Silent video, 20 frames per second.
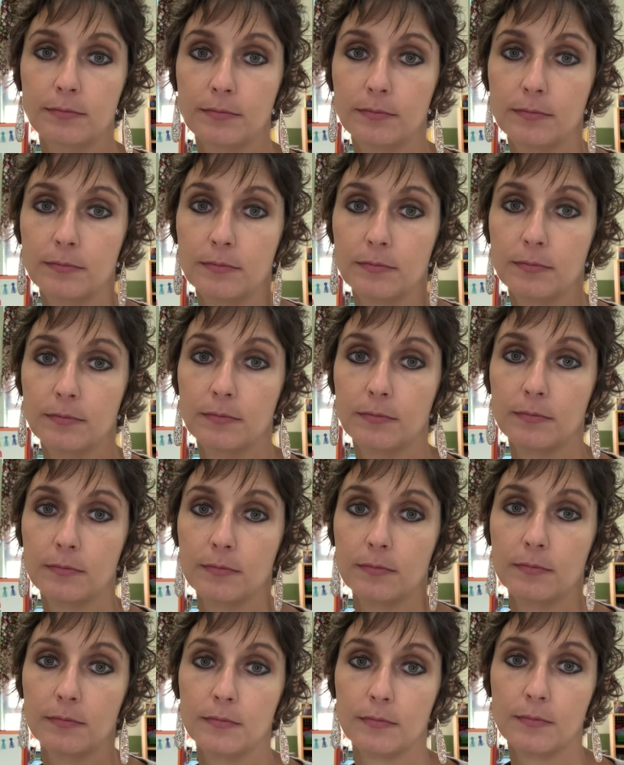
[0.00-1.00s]

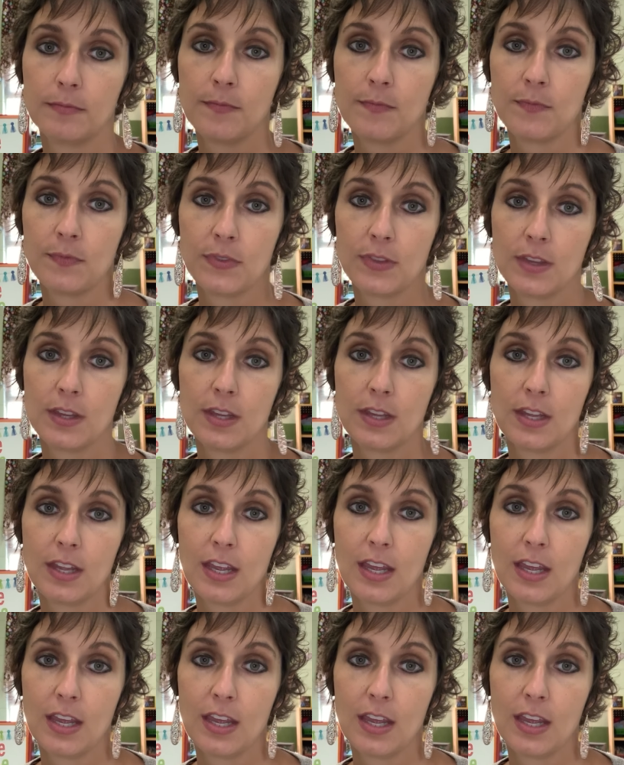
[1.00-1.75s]
No one is speaking in this clip.